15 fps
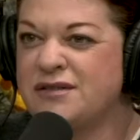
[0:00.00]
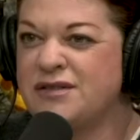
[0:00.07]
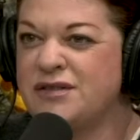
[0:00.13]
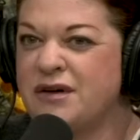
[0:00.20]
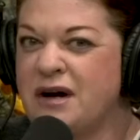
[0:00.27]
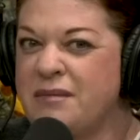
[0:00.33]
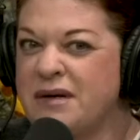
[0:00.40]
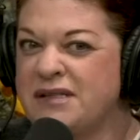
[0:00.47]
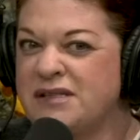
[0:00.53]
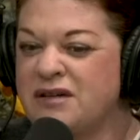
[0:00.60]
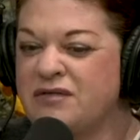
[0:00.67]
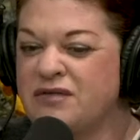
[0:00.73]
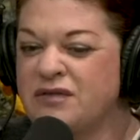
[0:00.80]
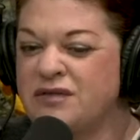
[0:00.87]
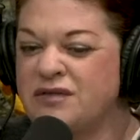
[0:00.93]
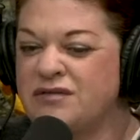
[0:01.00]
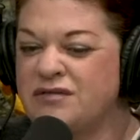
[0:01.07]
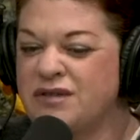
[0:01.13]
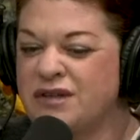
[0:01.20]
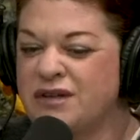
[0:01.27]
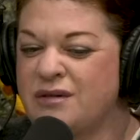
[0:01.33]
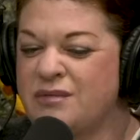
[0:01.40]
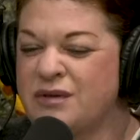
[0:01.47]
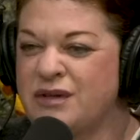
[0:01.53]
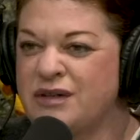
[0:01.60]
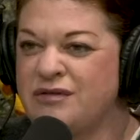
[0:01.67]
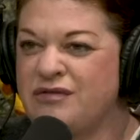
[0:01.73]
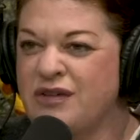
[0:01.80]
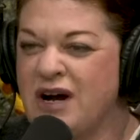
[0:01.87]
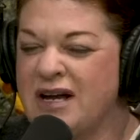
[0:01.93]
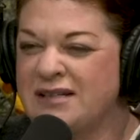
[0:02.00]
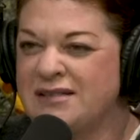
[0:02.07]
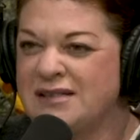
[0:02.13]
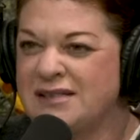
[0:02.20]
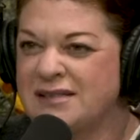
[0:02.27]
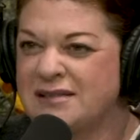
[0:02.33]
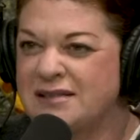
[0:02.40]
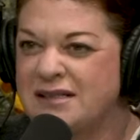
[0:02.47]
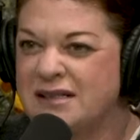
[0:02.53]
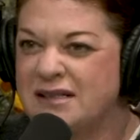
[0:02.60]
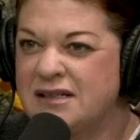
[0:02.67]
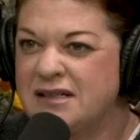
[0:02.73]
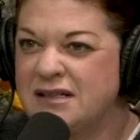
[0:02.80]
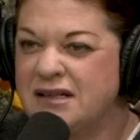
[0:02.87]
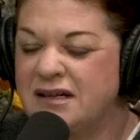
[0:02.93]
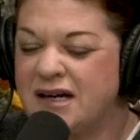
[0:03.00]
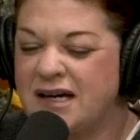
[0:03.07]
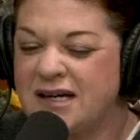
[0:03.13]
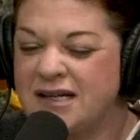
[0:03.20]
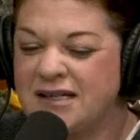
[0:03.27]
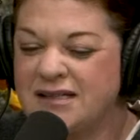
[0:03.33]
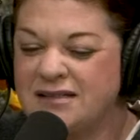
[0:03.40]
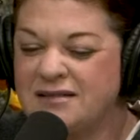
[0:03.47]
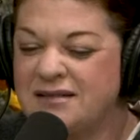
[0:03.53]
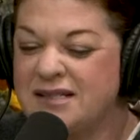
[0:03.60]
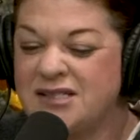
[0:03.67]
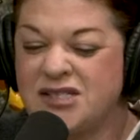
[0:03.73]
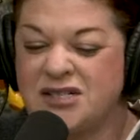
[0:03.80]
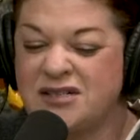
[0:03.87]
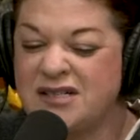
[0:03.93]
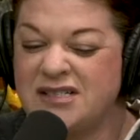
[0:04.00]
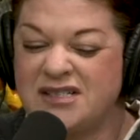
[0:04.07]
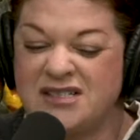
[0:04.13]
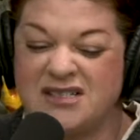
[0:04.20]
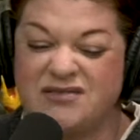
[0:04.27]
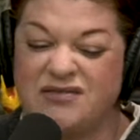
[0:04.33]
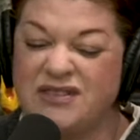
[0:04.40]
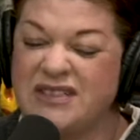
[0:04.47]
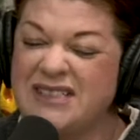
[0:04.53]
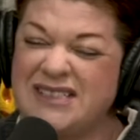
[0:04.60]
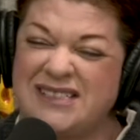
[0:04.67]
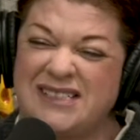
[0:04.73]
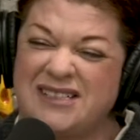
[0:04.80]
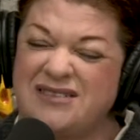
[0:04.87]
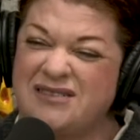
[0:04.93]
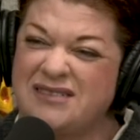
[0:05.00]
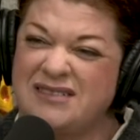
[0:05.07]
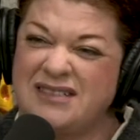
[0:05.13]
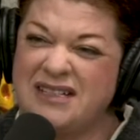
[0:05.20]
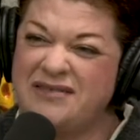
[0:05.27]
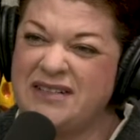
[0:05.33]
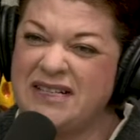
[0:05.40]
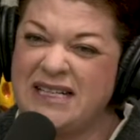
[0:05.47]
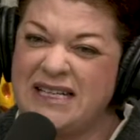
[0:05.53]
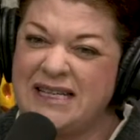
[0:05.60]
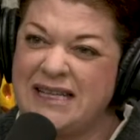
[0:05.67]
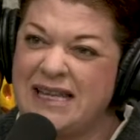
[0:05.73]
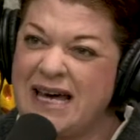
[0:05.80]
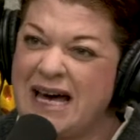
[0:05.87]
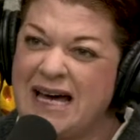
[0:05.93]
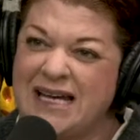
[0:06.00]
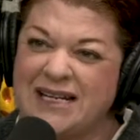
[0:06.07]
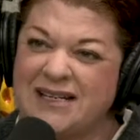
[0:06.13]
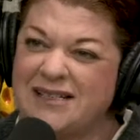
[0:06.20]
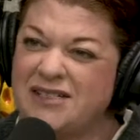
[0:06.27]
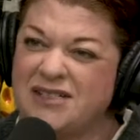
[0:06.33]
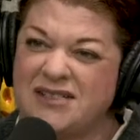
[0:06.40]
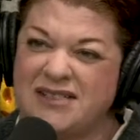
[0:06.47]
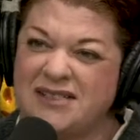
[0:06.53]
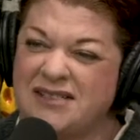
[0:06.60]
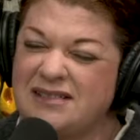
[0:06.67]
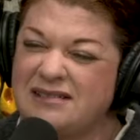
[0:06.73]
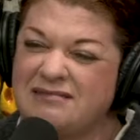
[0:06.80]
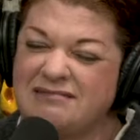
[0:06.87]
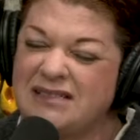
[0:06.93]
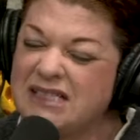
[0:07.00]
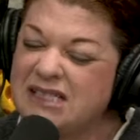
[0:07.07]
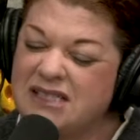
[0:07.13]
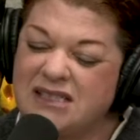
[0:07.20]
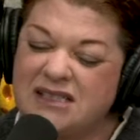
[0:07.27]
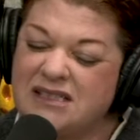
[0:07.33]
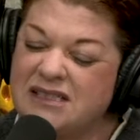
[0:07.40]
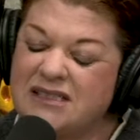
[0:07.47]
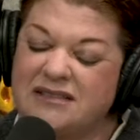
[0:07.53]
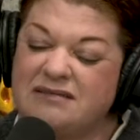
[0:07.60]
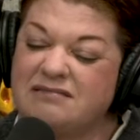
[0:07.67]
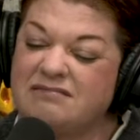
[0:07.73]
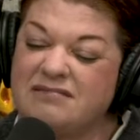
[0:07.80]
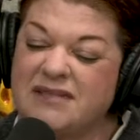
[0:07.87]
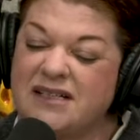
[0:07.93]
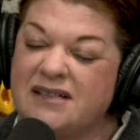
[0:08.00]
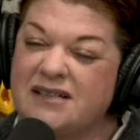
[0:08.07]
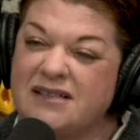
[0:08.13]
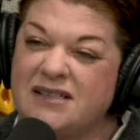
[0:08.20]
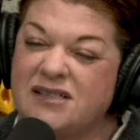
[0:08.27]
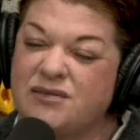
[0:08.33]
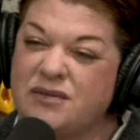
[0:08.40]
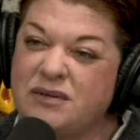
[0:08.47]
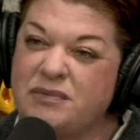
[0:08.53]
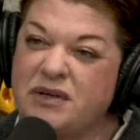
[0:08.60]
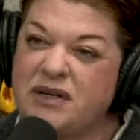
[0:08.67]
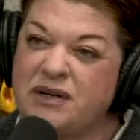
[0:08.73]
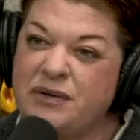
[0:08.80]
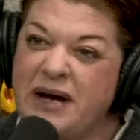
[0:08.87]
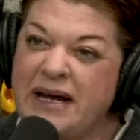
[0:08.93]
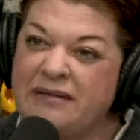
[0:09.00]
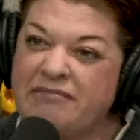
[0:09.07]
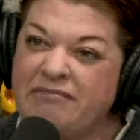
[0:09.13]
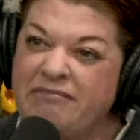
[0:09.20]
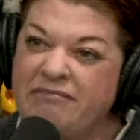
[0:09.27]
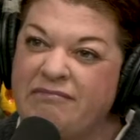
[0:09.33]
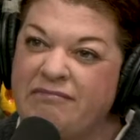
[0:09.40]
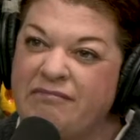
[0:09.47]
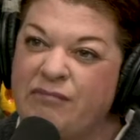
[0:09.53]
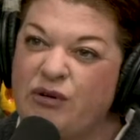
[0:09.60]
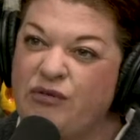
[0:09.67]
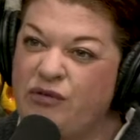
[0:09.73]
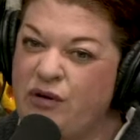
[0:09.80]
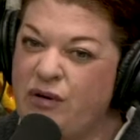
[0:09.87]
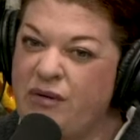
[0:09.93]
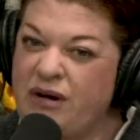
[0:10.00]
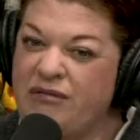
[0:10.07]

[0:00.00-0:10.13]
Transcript: surround myself with a couple of good friends. And this year, I just really don't even need that. I just want to put it away, move forward.